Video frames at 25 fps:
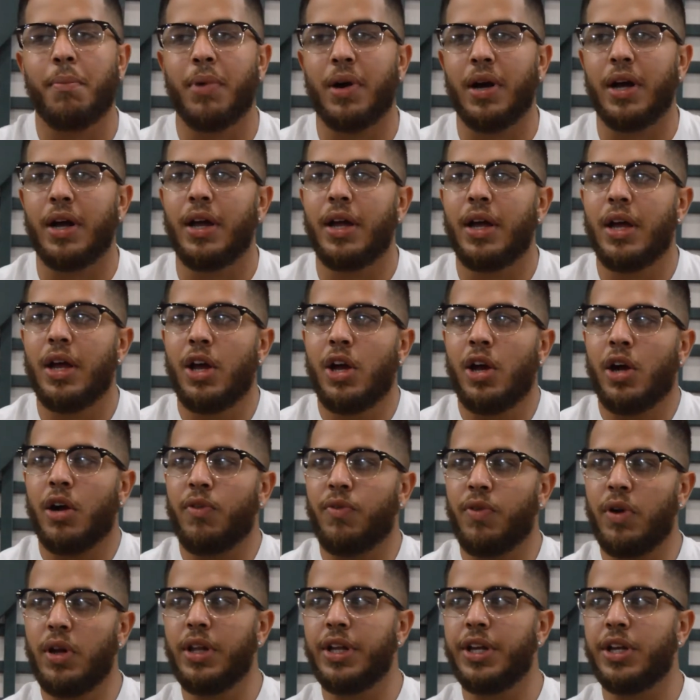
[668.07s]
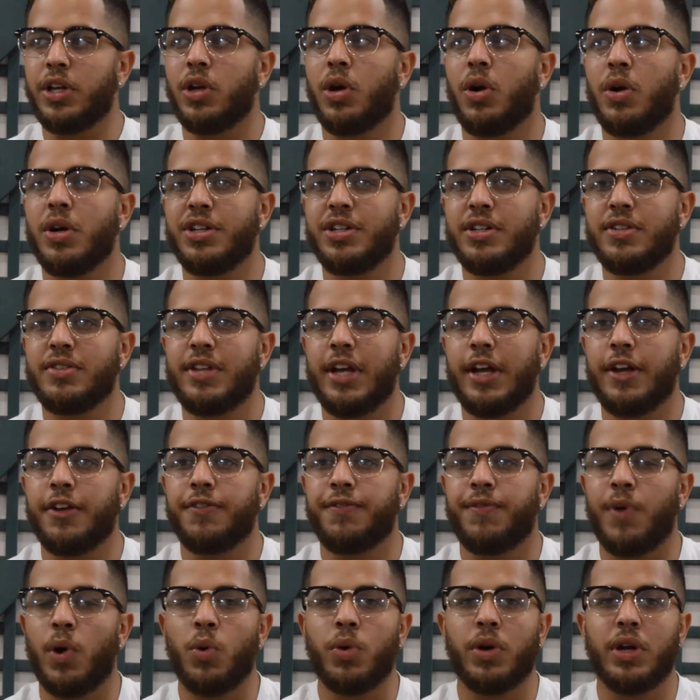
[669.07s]
But really, you know, it just takes
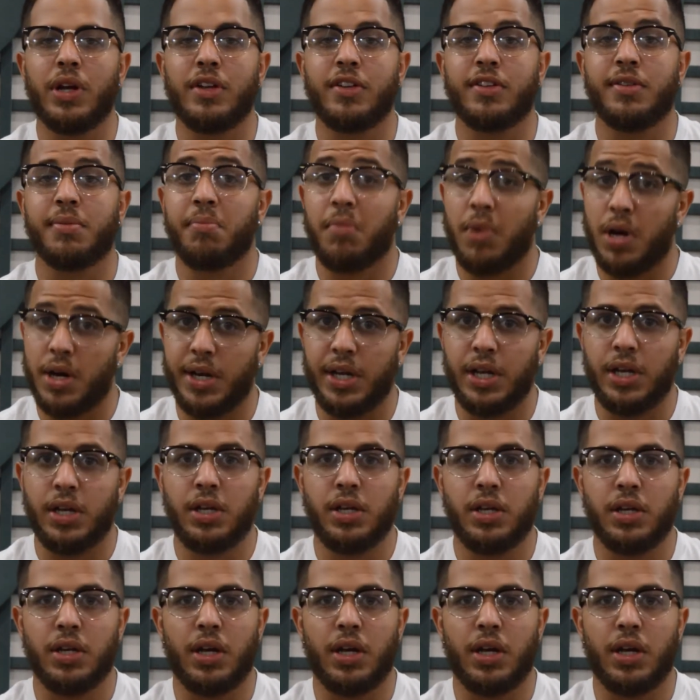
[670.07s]
focus, money,